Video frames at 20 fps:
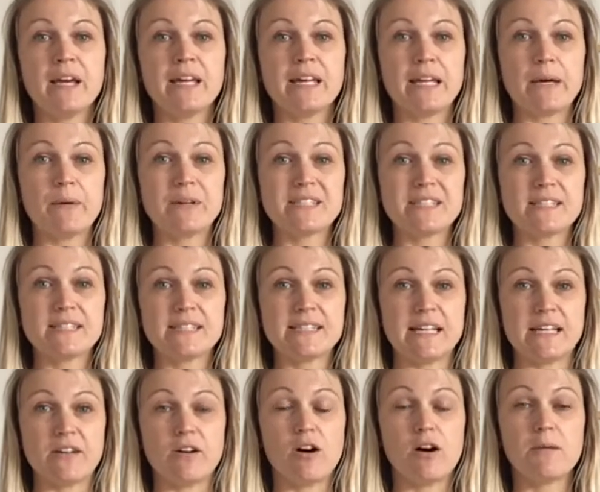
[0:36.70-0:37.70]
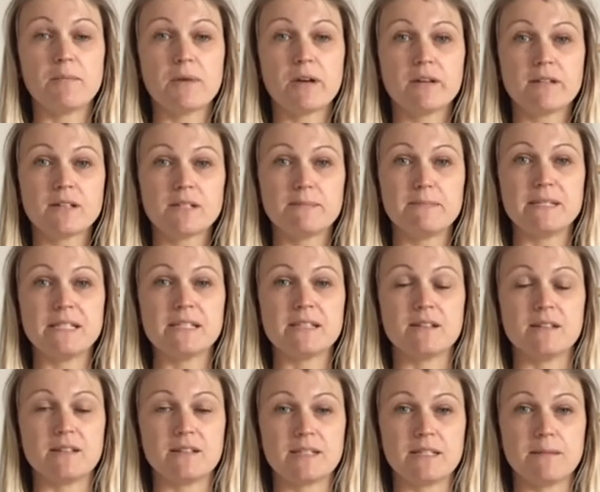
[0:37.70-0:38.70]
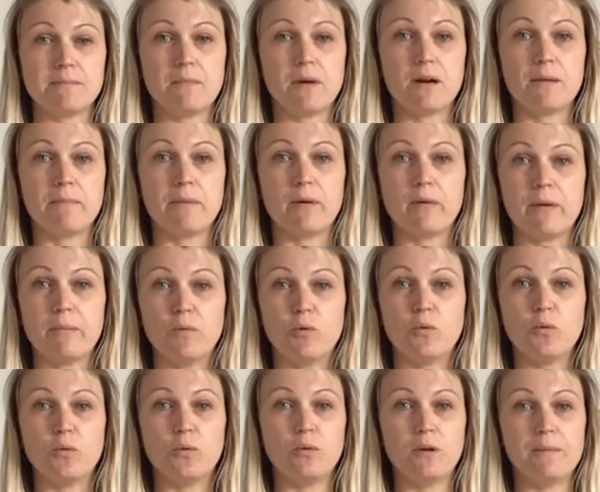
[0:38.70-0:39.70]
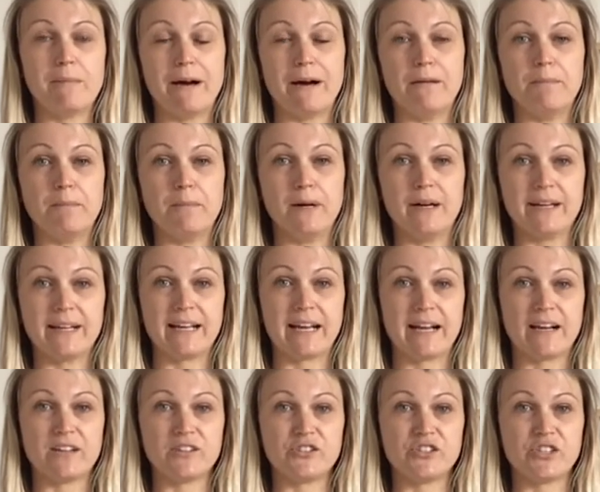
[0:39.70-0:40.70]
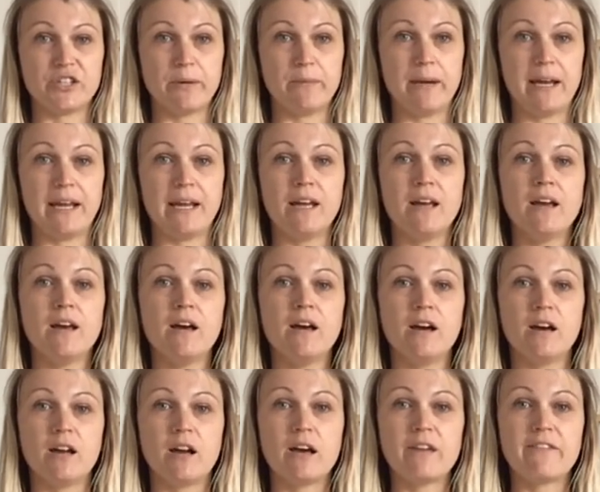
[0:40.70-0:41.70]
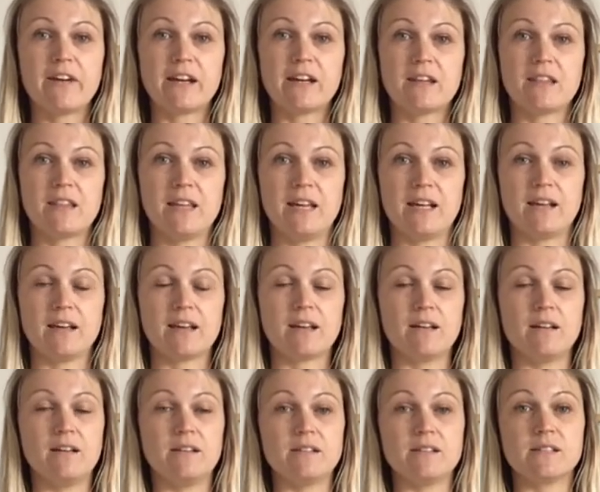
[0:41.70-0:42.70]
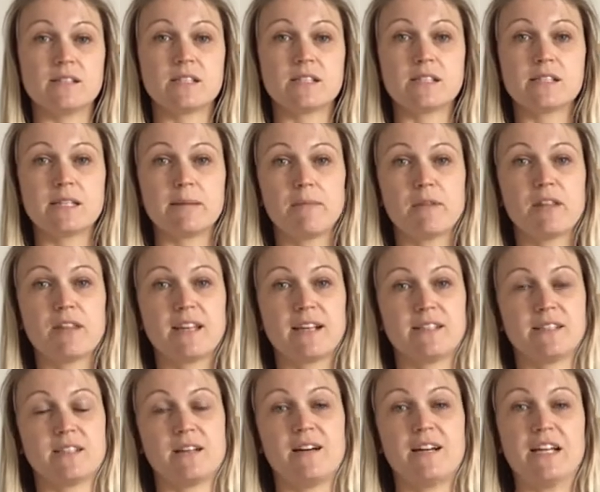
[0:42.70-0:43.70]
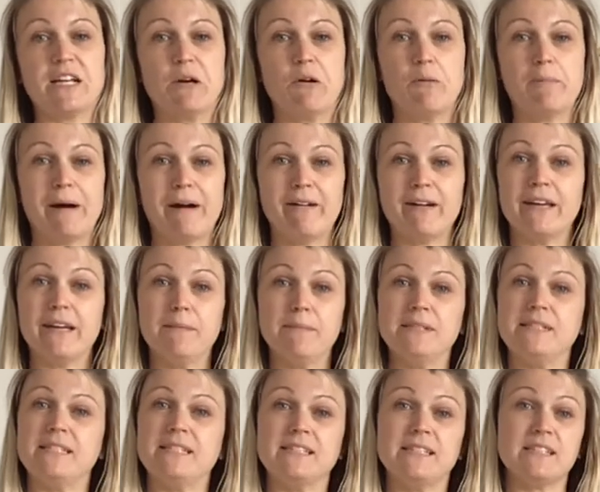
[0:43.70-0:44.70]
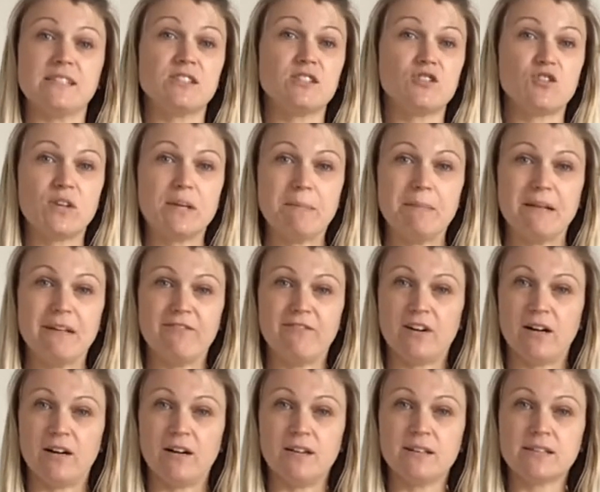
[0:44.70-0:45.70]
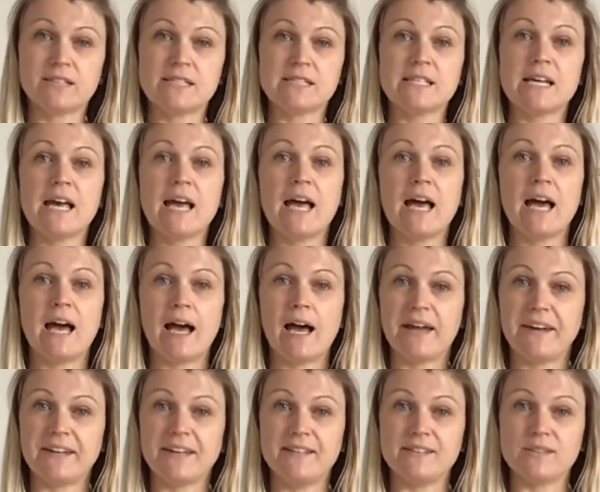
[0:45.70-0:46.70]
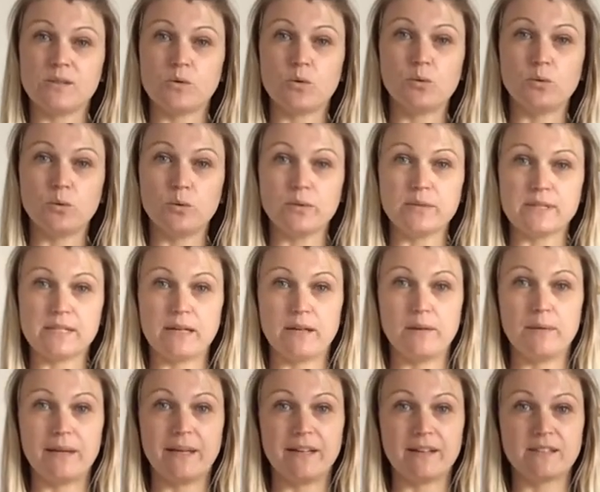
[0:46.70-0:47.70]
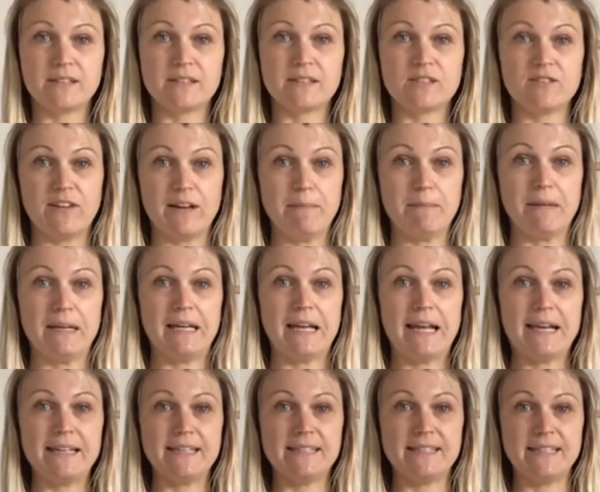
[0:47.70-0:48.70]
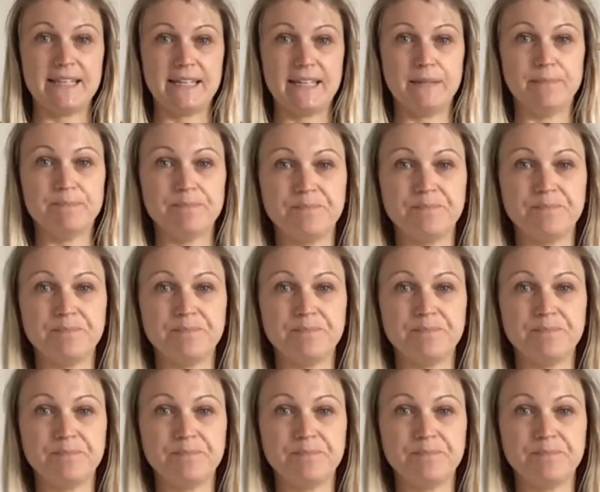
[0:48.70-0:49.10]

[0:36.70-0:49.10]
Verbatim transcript: Now, as I said, I'm going to be starting my poem all about my cat Joey. And I've had a think, and some of the things I know about him is he's extremely fast and he's also extremely lazy.